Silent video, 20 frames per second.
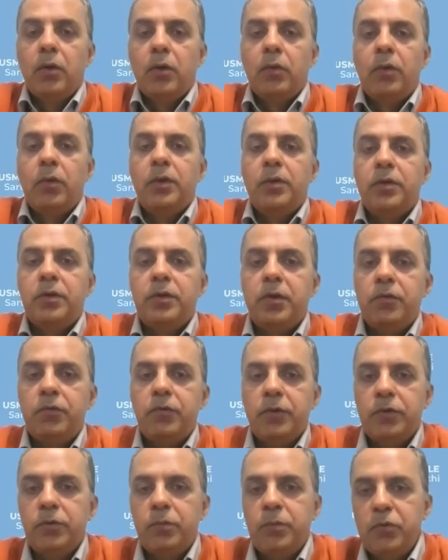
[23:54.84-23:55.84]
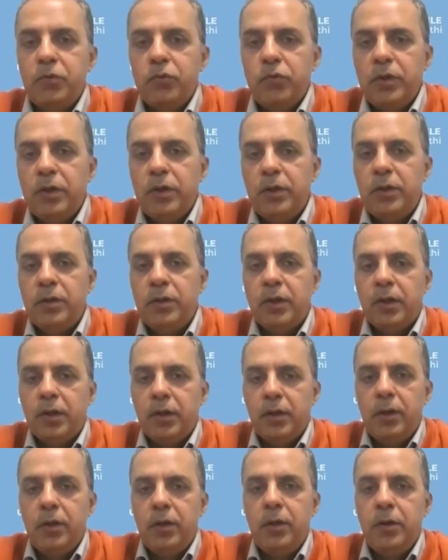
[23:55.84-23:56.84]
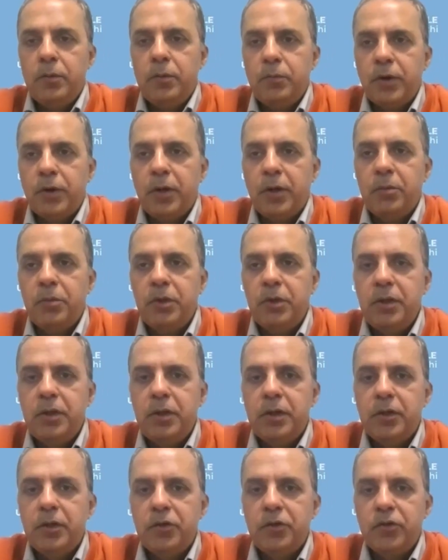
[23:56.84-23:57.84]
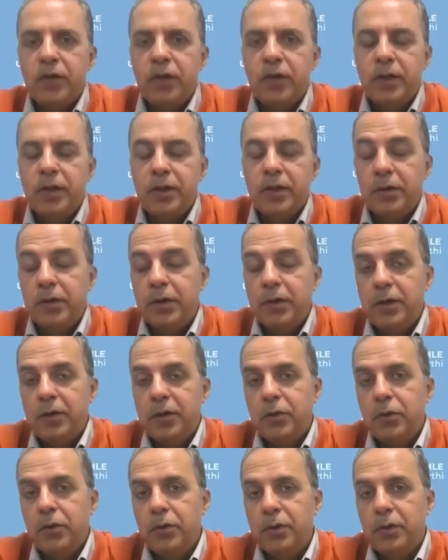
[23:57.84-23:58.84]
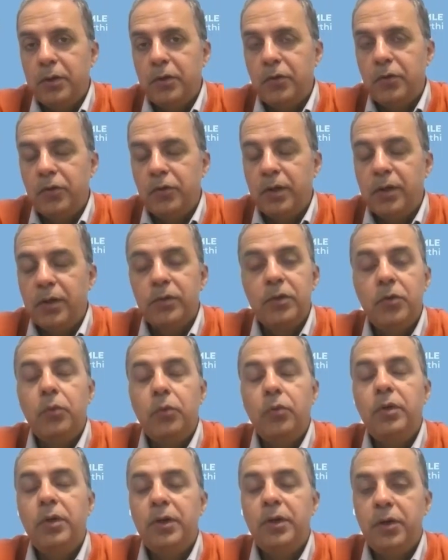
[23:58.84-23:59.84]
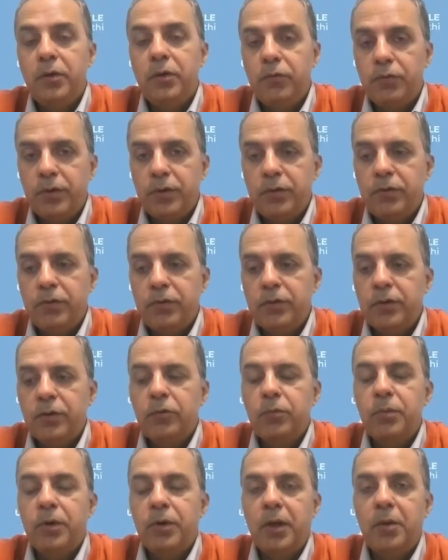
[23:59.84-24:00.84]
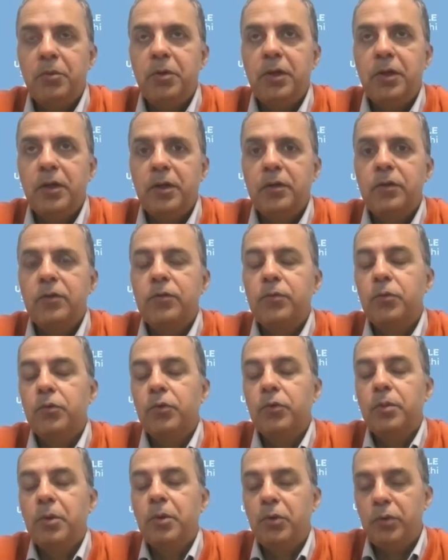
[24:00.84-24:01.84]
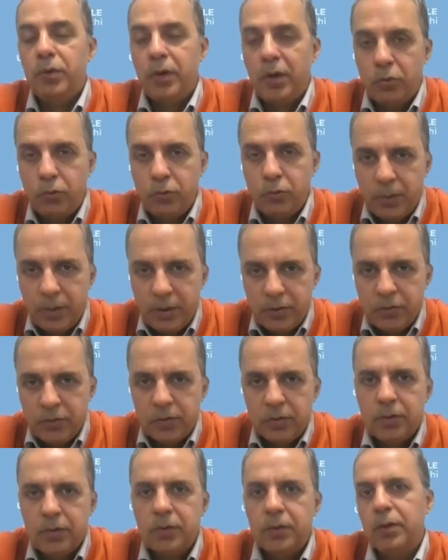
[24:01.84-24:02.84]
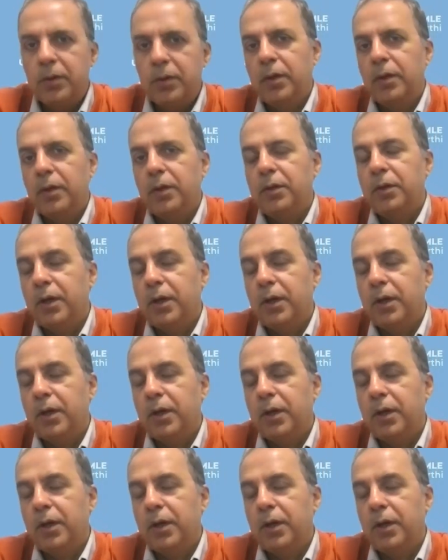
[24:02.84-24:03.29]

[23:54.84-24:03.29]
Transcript: What is the difference between primary care track and categorical track? The only difference is primary care is more about outpatient and